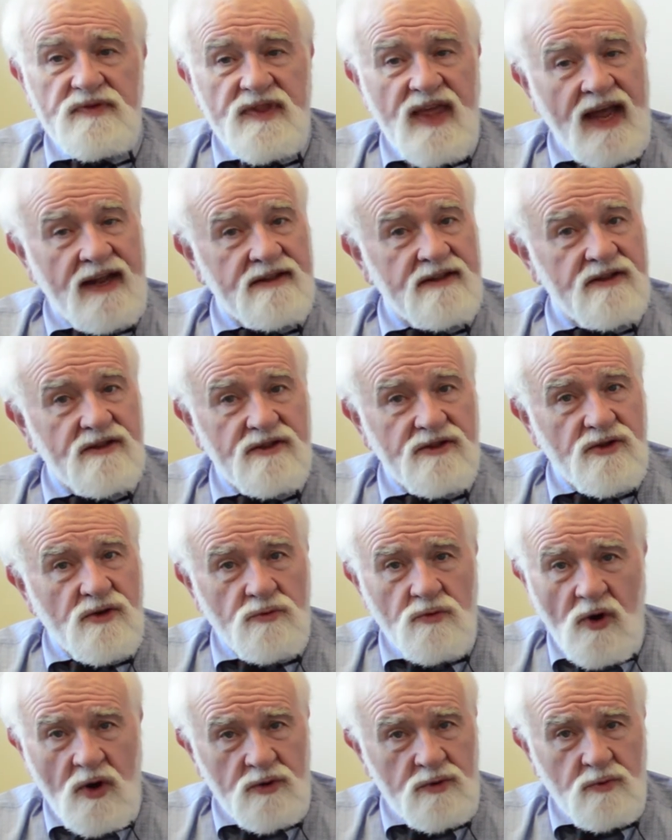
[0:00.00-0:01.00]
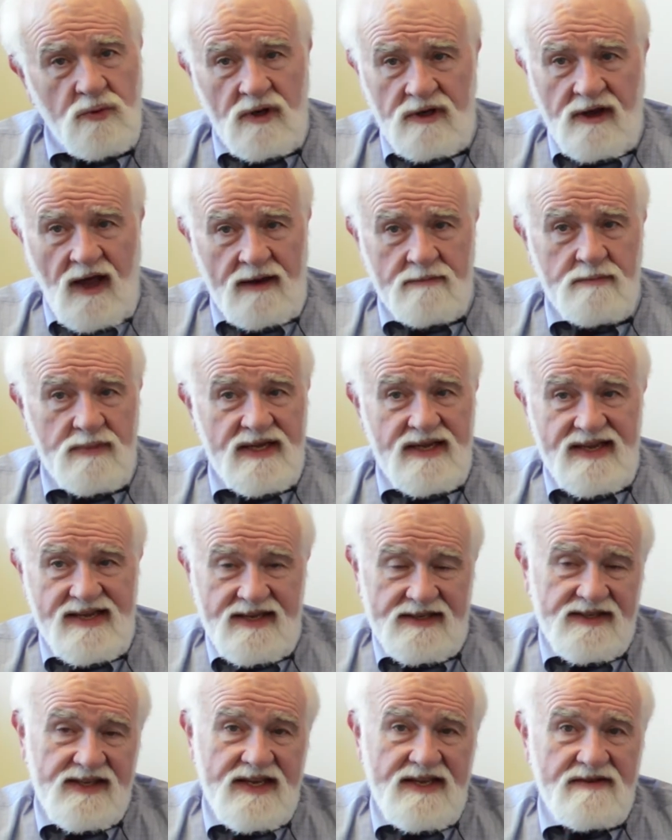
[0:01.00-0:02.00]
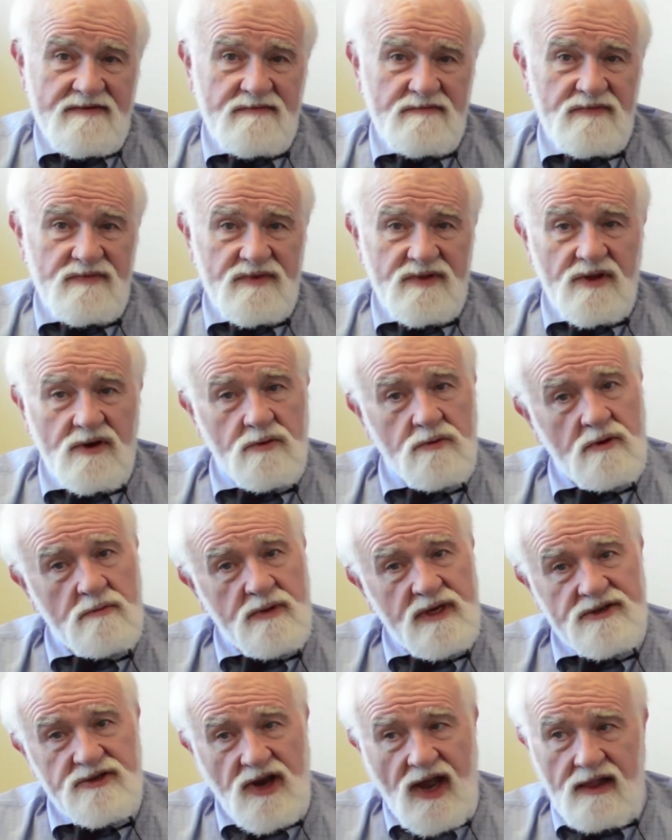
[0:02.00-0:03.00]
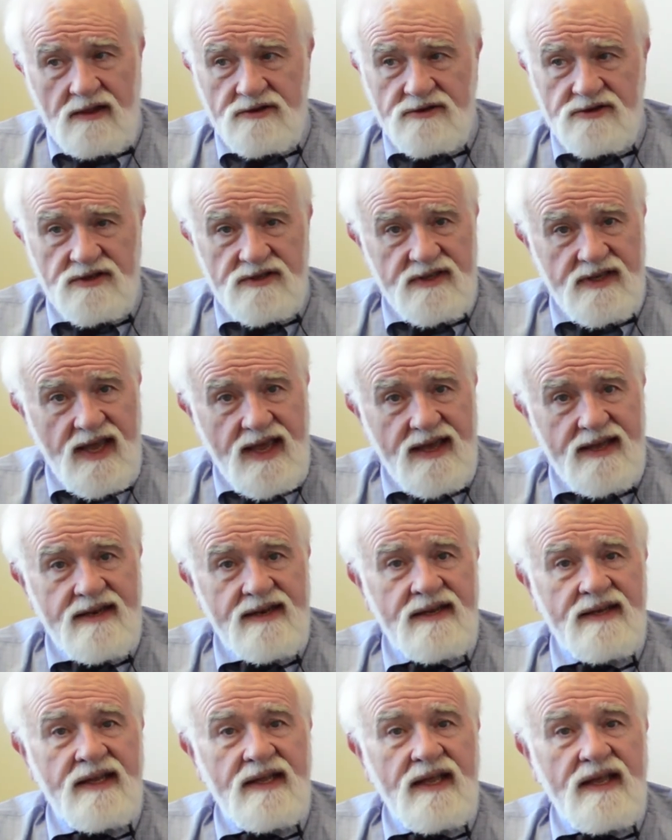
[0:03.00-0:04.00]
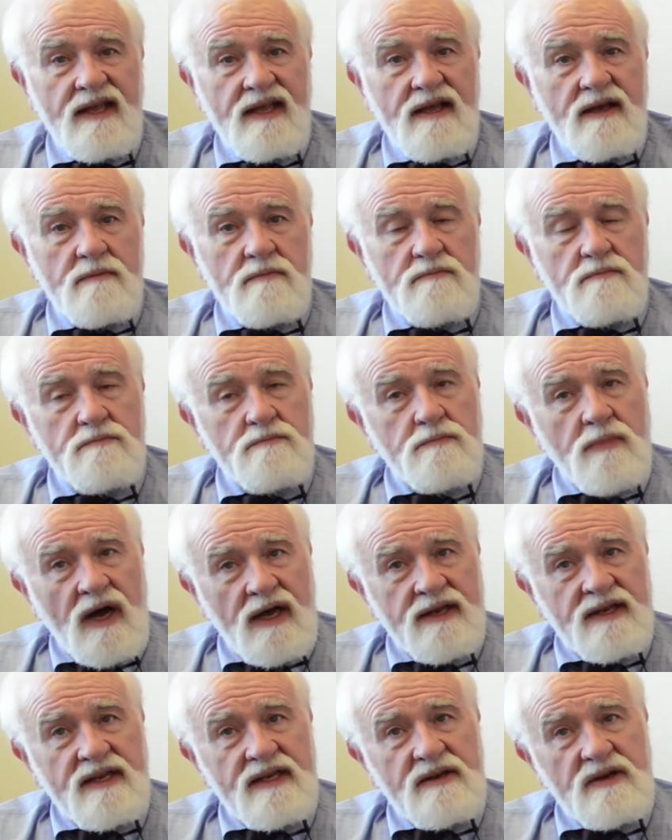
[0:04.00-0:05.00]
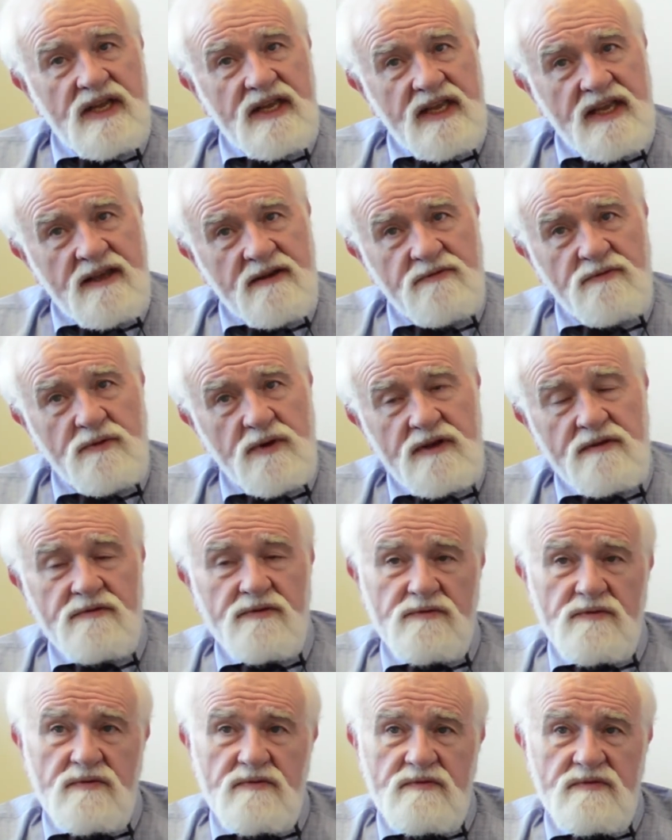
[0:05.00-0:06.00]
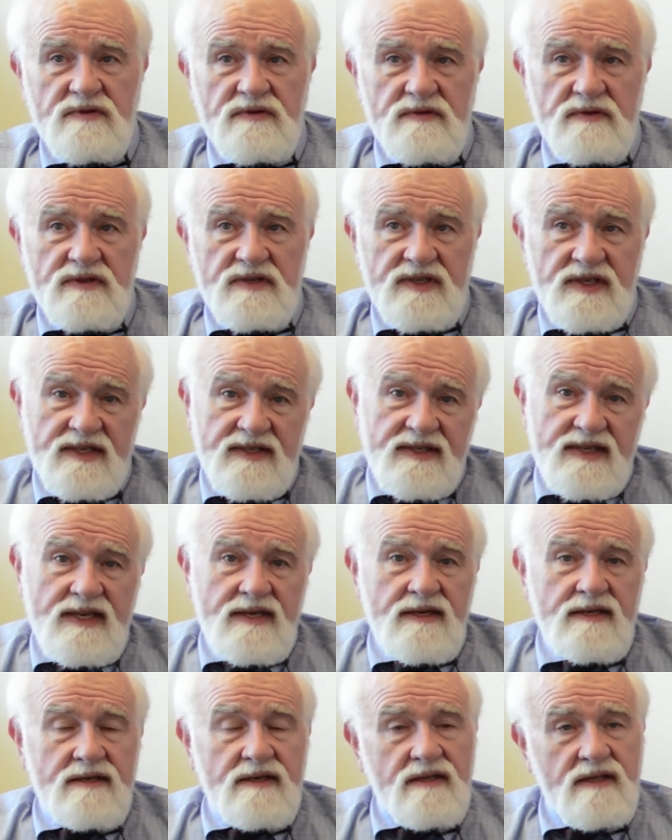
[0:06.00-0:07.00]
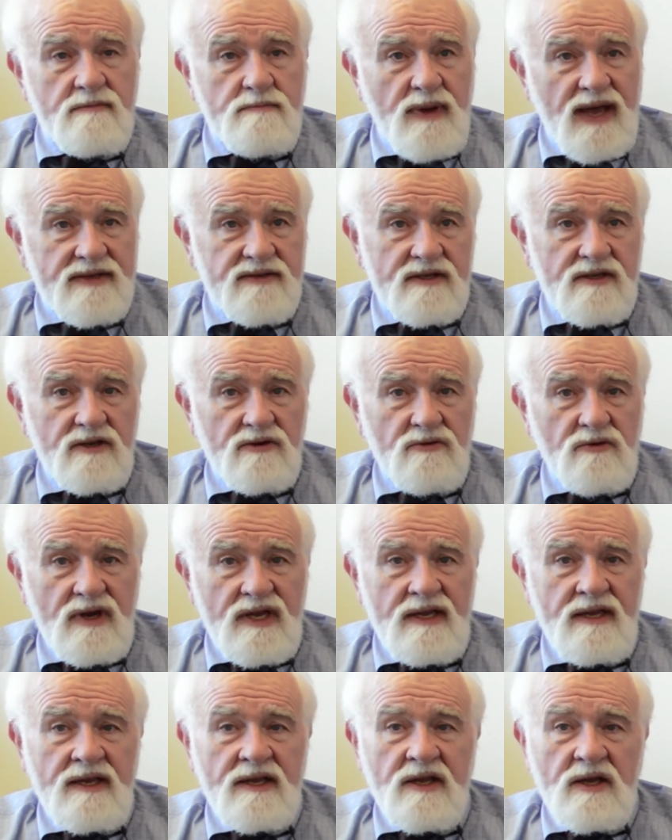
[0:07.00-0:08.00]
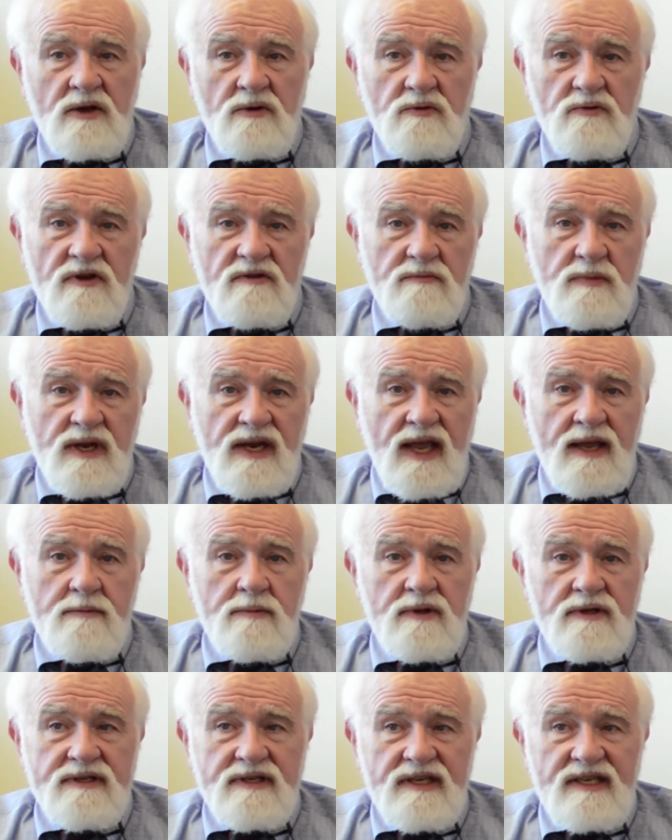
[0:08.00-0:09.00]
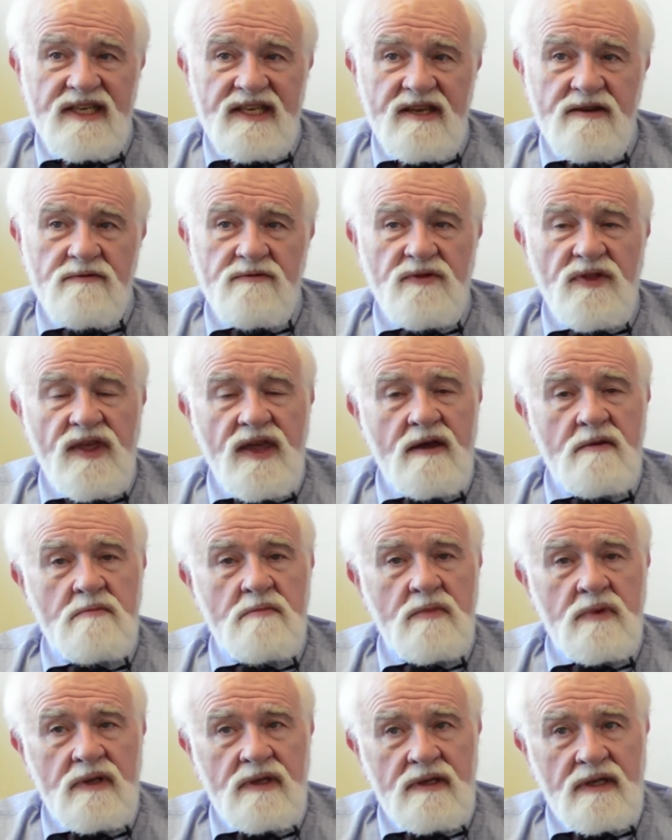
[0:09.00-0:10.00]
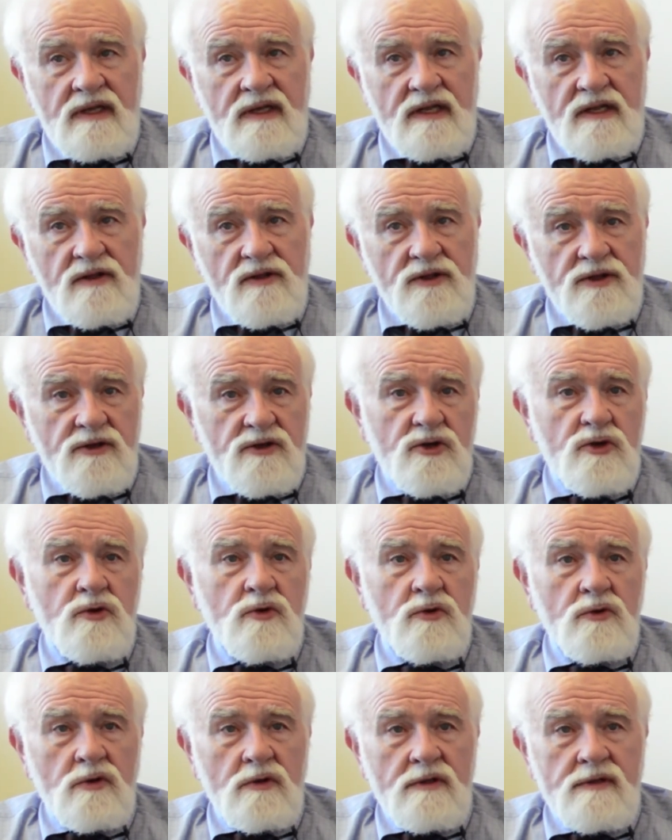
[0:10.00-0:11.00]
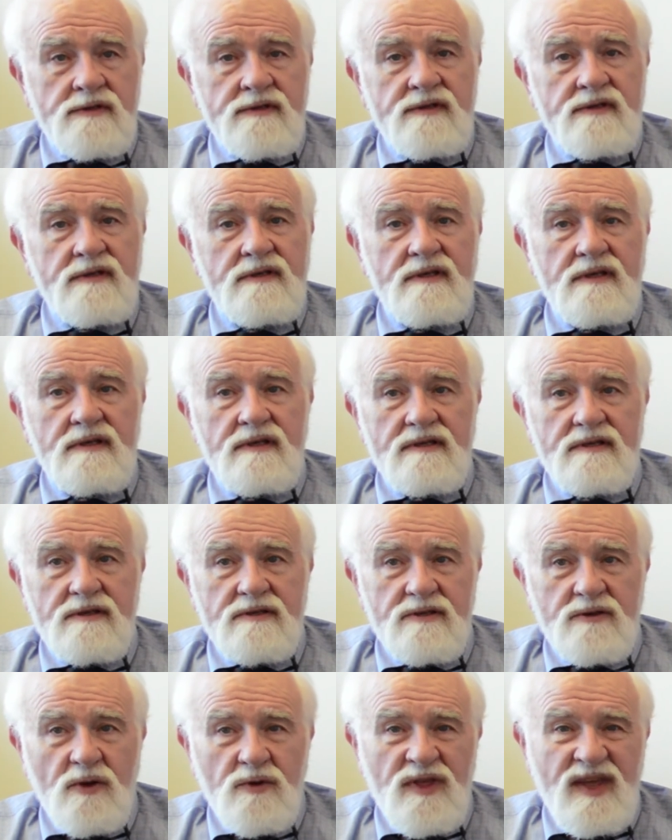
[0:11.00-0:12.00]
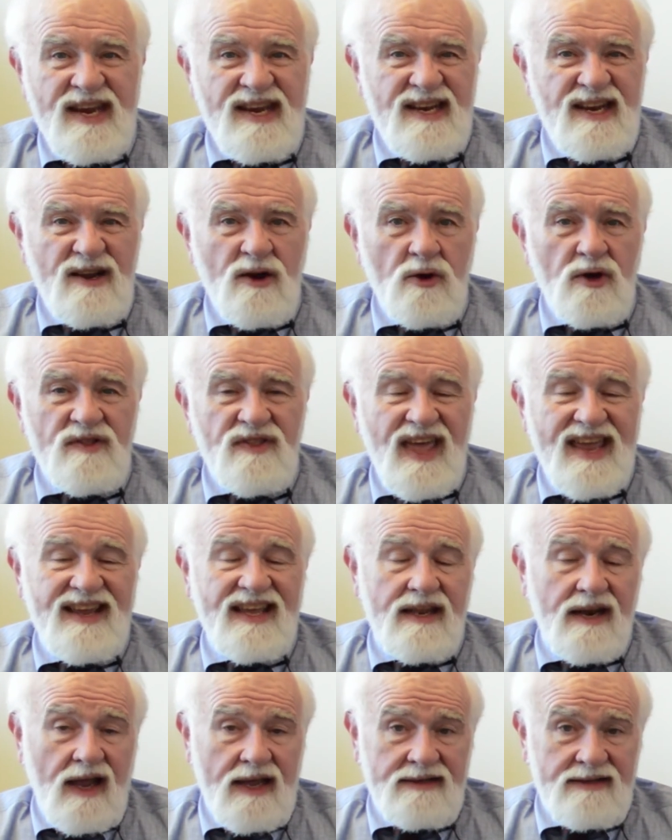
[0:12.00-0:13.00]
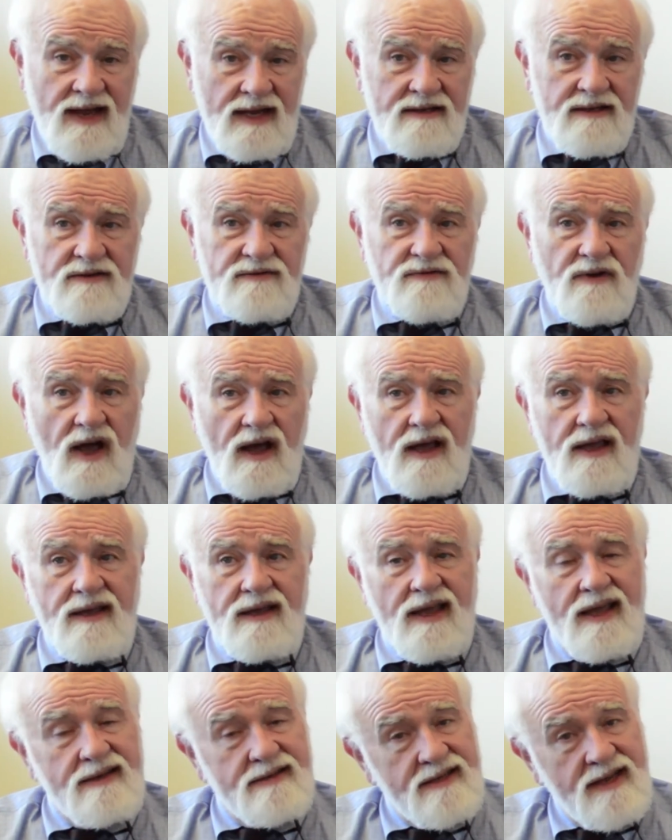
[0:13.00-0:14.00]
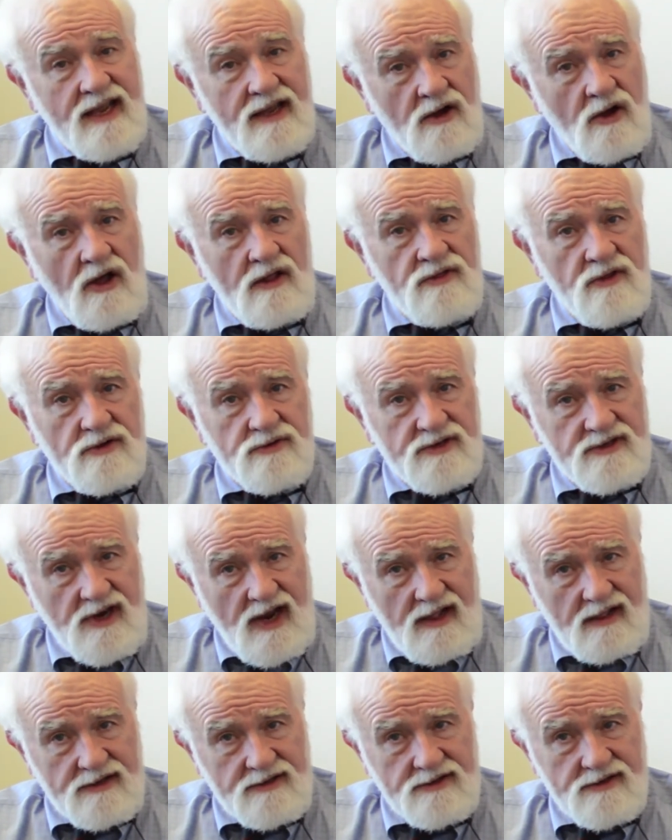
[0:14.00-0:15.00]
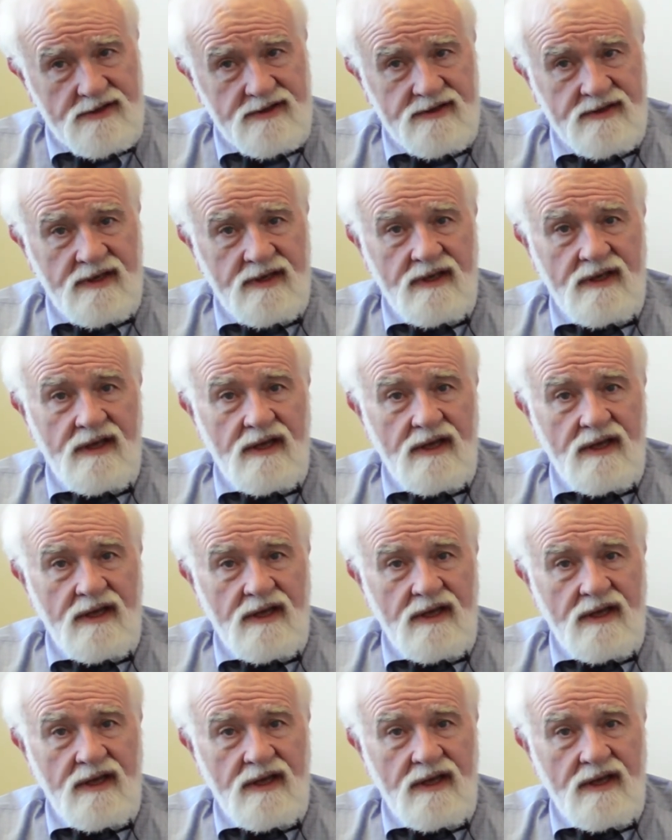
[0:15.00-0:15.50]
That the road will not be easy. There will be challenges ahead, but if we've succeeded to the best degree, we've been able to give them the tools so they know they can identify and take on those challenges.